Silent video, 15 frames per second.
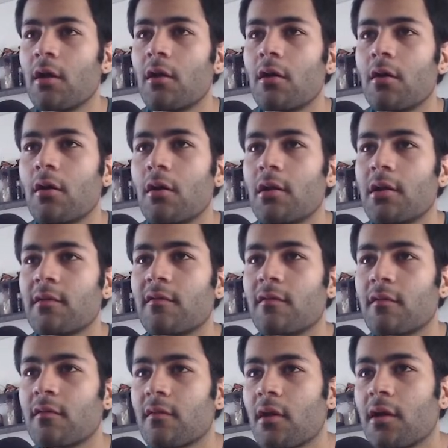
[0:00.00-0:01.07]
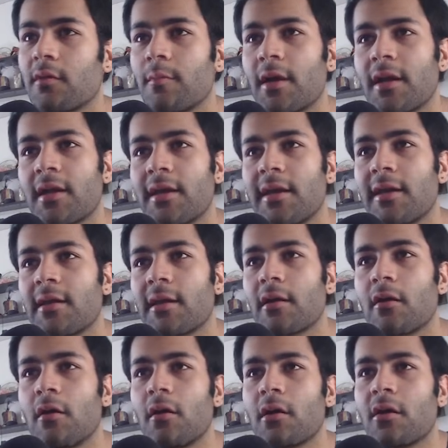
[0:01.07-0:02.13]
Uh, let's start by
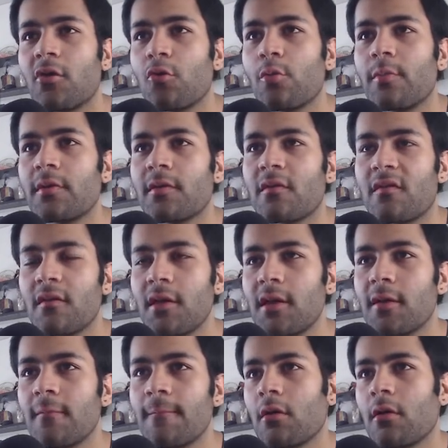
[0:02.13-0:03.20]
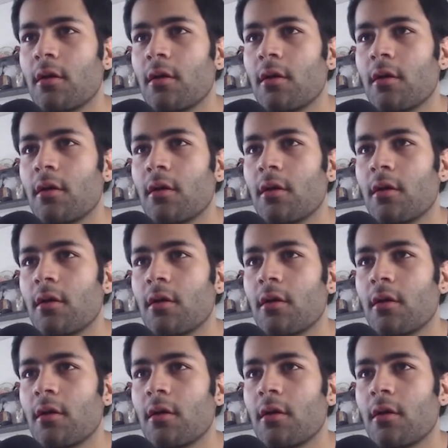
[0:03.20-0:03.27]
creating a cube in the scene